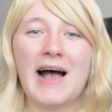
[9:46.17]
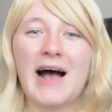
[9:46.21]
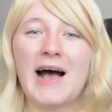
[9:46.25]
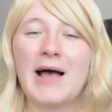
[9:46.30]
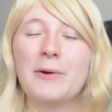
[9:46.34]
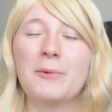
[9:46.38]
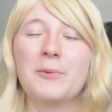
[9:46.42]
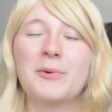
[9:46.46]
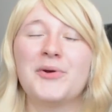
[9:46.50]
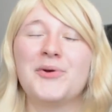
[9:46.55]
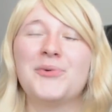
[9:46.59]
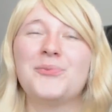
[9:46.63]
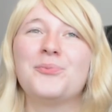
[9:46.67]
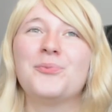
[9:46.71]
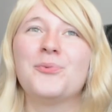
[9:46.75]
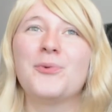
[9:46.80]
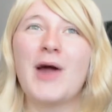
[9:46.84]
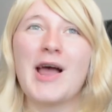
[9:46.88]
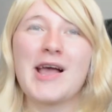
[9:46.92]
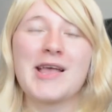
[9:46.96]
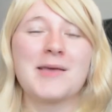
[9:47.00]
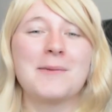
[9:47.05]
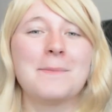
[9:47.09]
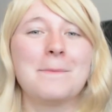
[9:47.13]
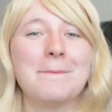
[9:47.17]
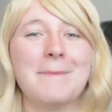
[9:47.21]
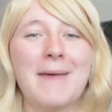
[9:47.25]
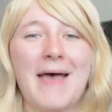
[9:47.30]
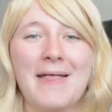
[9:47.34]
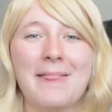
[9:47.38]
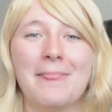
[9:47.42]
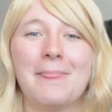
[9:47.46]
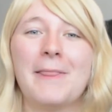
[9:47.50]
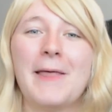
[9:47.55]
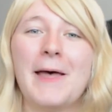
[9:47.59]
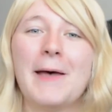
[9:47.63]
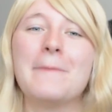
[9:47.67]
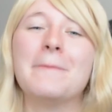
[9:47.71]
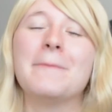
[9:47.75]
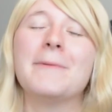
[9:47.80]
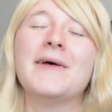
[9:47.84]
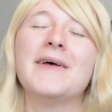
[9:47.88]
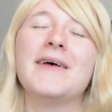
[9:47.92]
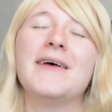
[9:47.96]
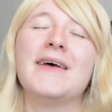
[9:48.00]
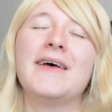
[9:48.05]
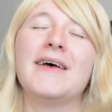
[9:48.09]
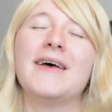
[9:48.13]
I would recommend them
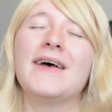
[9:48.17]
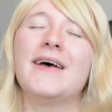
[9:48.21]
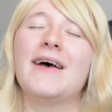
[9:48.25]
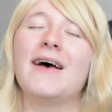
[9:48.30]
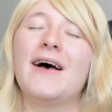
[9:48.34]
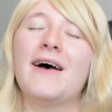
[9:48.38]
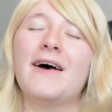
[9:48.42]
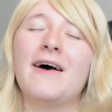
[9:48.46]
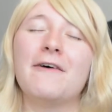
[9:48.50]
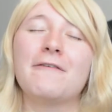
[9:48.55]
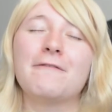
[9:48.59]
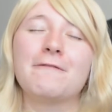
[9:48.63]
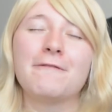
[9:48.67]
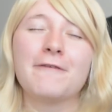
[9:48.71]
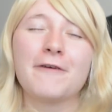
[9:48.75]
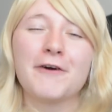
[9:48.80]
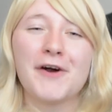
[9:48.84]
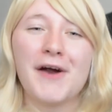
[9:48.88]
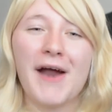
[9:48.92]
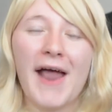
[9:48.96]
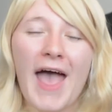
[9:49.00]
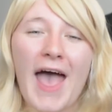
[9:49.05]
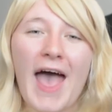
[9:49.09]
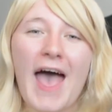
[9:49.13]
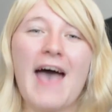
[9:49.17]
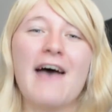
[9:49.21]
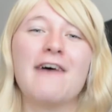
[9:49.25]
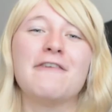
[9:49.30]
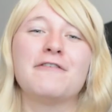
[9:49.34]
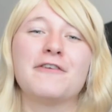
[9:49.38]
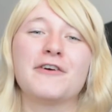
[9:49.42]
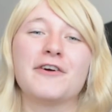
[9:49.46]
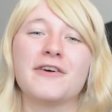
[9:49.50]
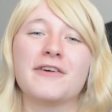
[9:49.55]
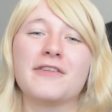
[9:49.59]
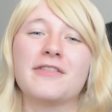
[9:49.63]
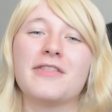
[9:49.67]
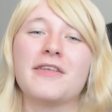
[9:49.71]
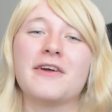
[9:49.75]
forever.